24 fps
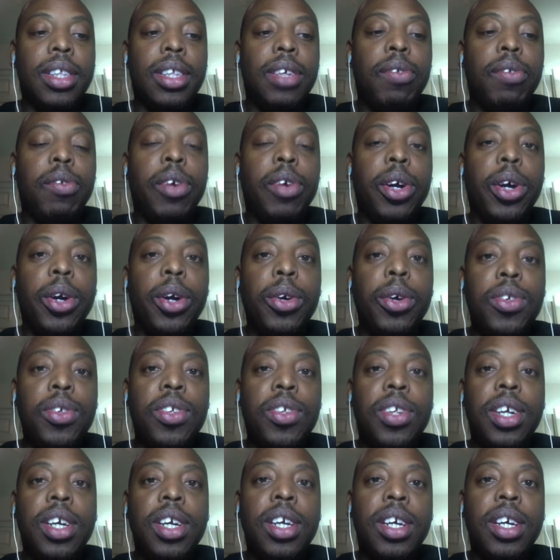For
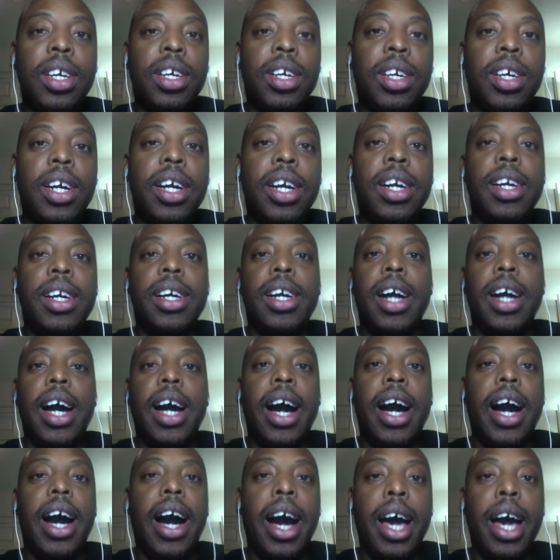hosting,
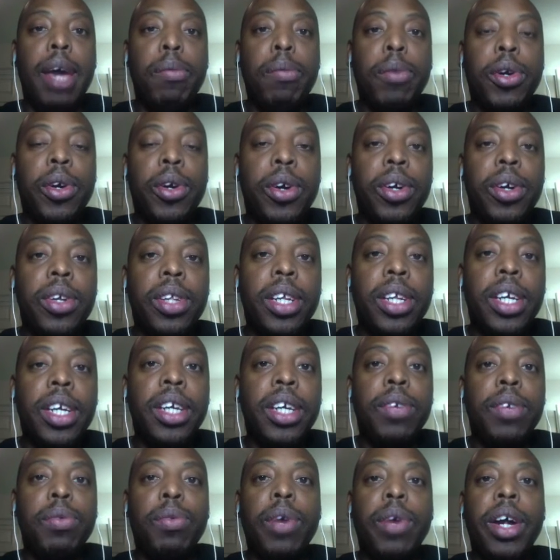I am
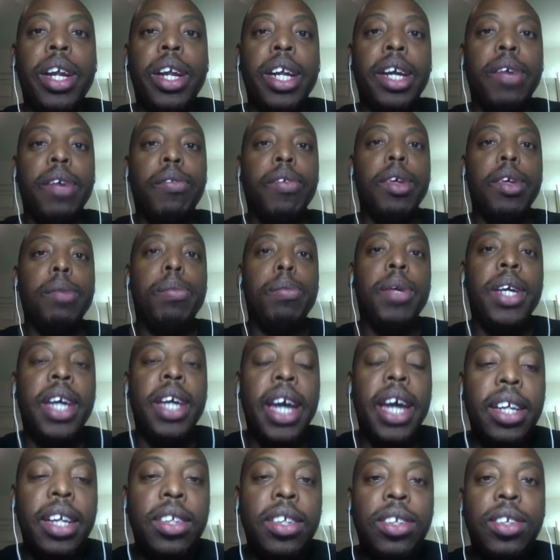currently running a
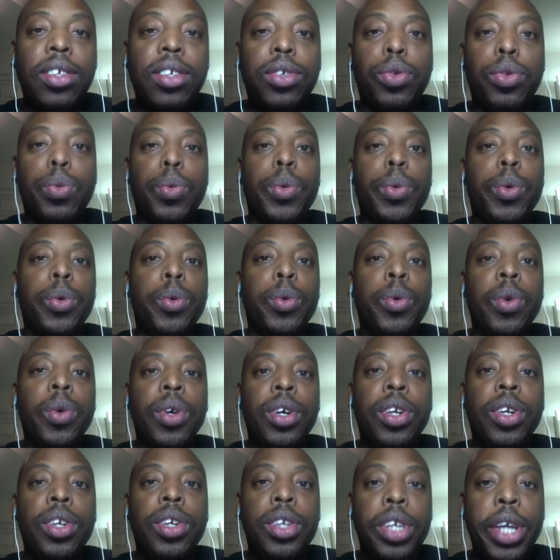VPS through
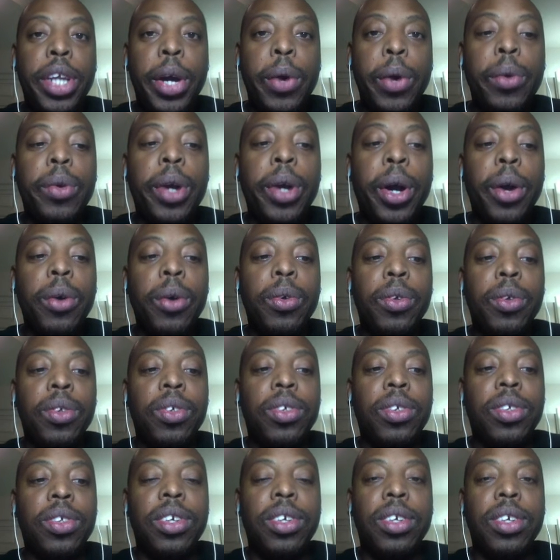Known
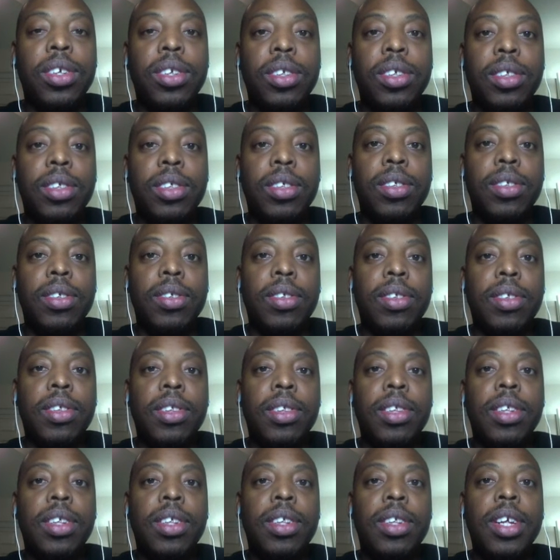Host.
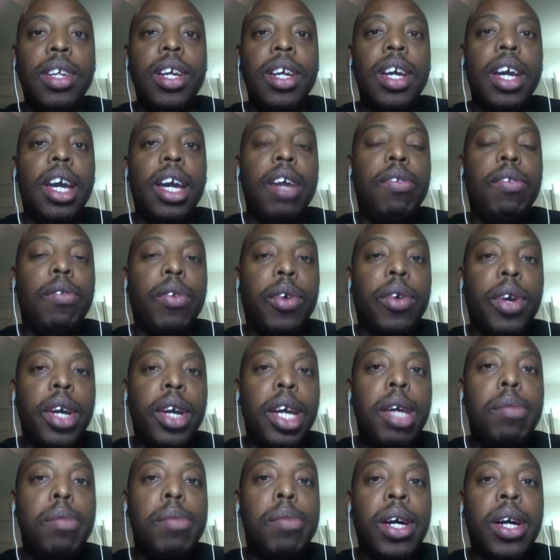And for
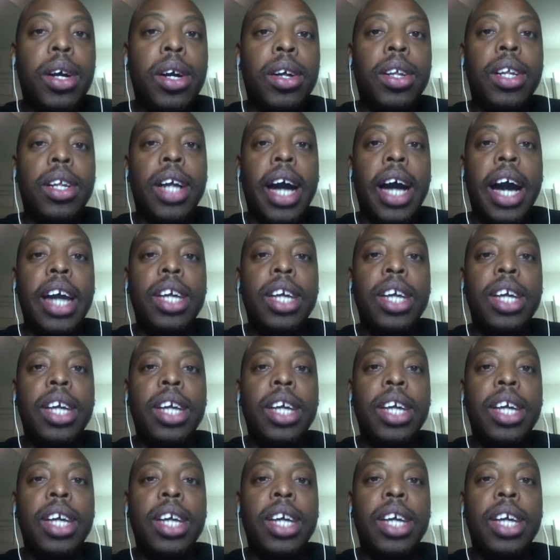email, I